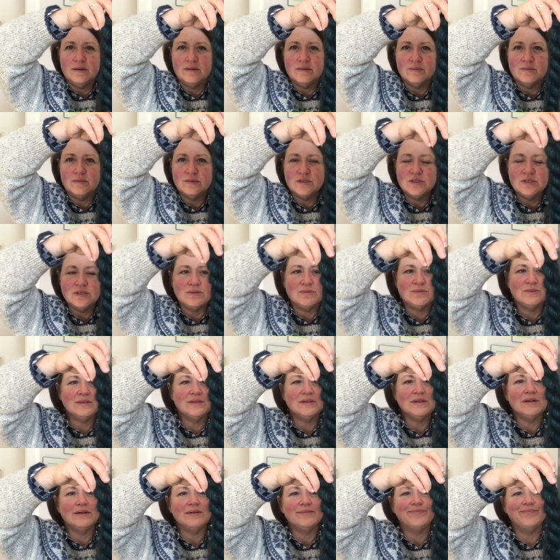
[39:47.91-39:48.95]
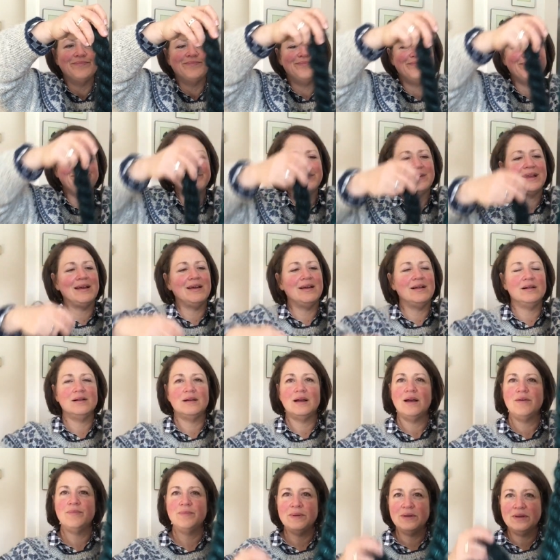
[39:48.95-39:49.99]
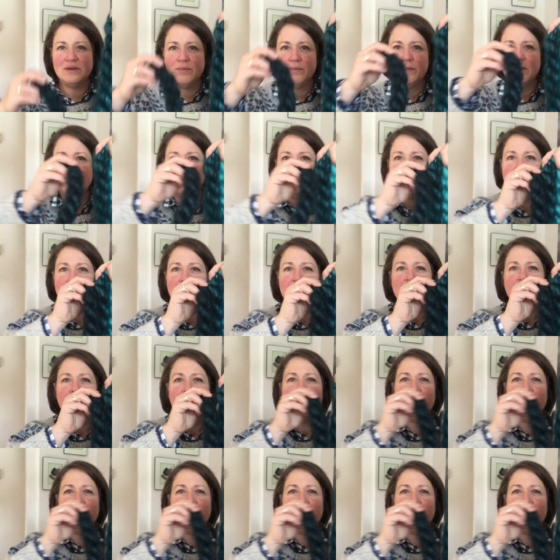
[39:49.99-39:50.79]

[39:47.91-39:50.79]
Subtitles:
which is really, I don't know, I've been debating.